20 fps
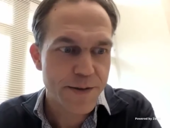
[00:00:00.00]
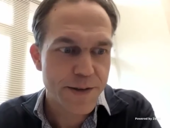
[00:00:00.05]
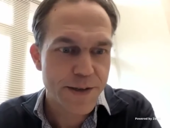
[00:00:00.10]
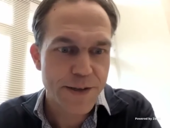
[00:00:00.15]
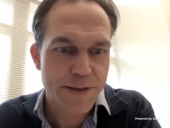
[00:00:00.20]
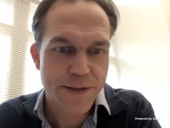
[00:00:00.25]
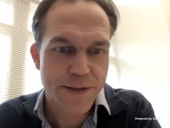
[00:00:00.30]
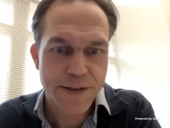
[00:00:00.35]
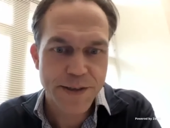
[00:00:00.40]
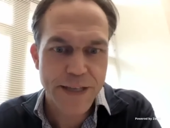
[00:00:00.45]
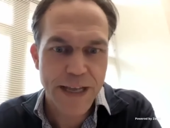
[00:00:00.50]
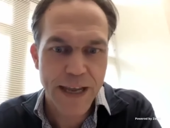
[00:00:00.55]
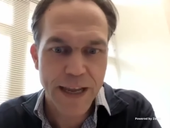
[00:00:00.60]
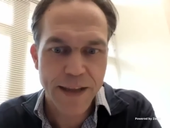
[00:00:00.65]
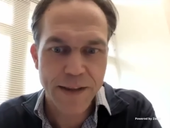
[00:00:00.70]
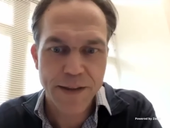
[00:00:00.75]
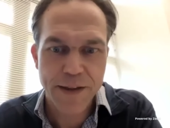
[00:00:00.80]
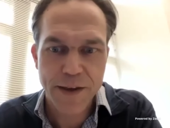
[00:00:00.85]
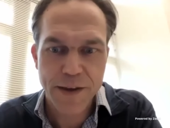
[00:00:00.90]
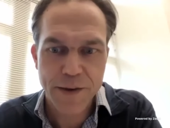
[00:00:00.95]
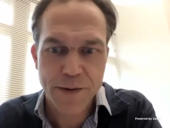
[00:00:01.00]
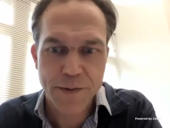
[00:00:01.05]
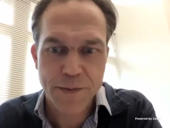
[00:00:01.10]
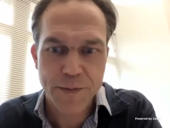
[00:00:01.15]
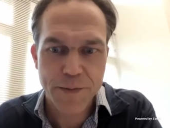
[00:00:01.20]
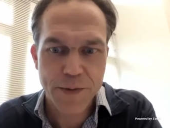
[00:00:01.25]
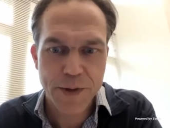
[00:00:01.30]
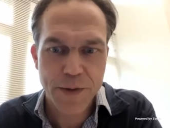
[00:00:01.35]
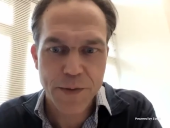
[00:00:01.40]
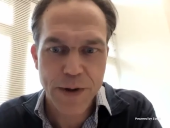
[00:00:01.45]
to sustain the
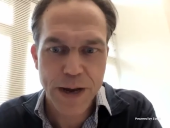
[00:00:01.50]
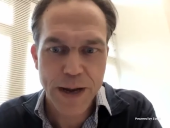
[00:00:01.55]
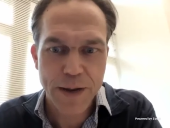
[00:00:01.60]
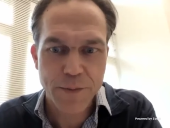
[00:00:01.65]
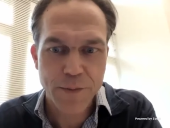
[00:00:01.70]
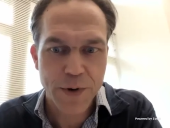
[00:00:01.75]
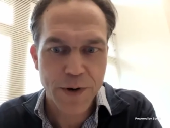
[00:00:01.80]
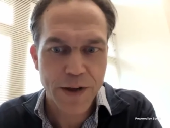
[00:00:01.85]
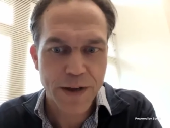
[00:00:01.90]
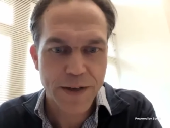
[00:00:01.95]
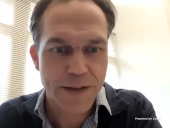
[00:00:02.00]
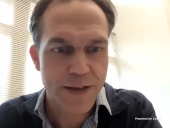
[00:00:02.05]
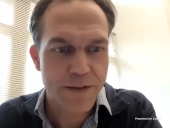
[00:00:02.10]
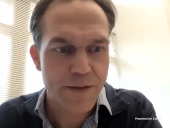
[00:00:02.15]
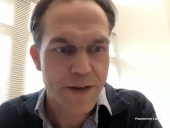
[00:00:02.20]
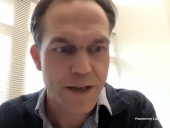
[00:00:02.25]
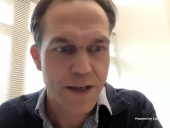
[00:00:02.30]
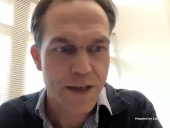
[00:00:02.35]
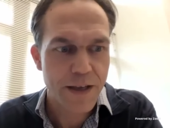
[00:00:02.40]
the right productivity.